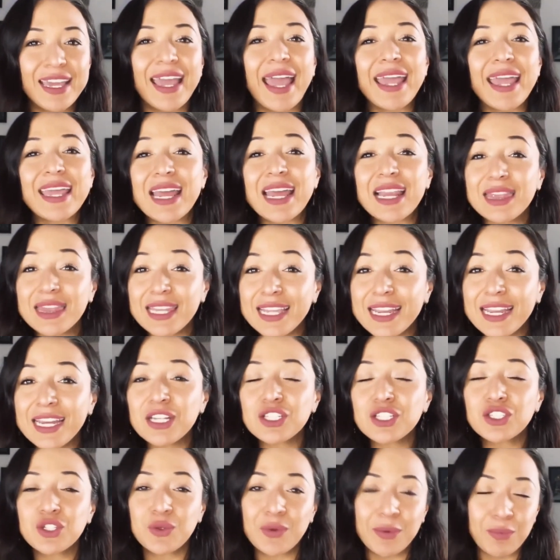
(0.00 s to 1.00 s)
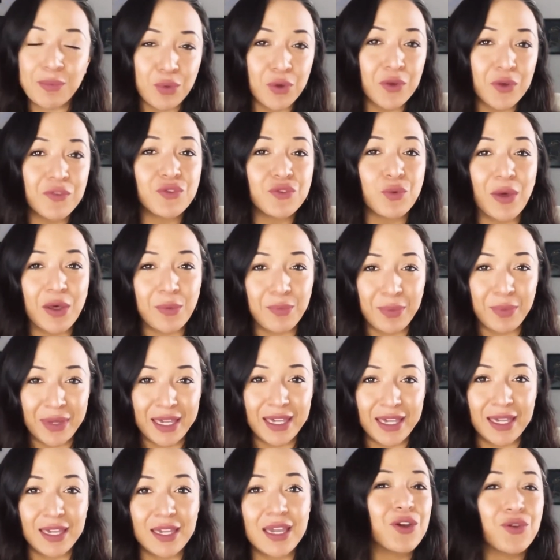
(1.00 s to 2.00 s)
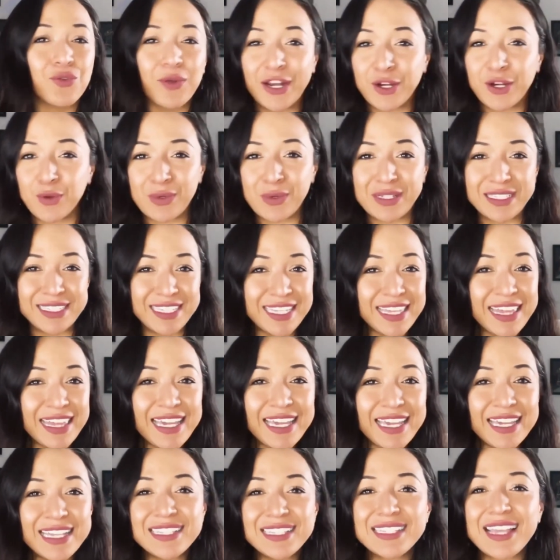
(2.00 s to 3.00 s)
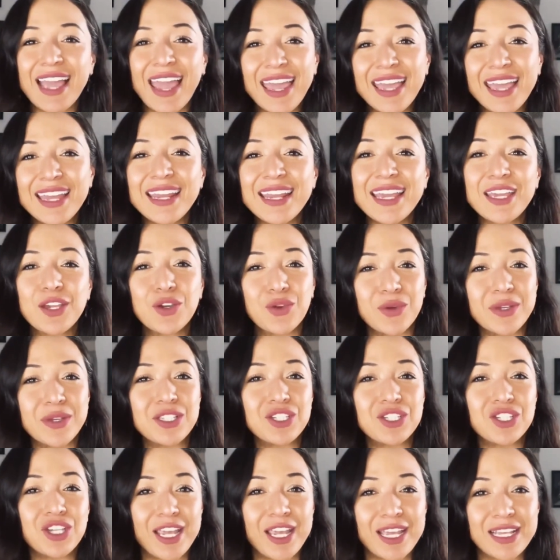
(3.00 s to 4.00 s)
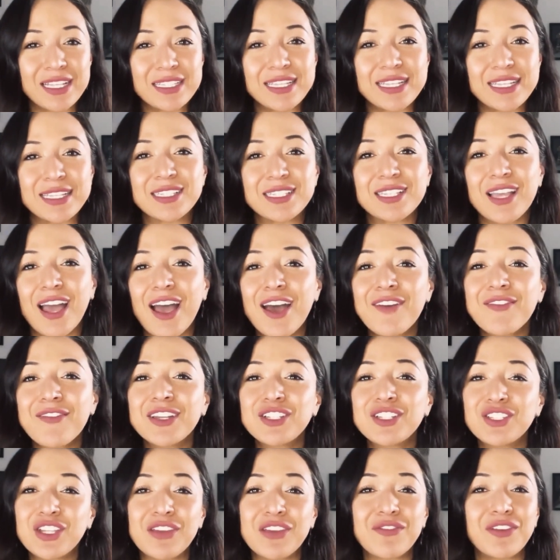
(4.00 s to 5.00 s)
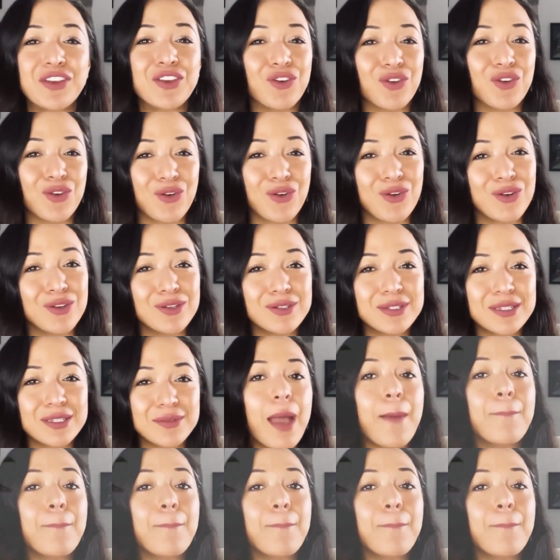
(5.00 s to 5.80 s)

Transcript: It can lead to improved well-being, greater resilience, and increased chances of achieving your goals.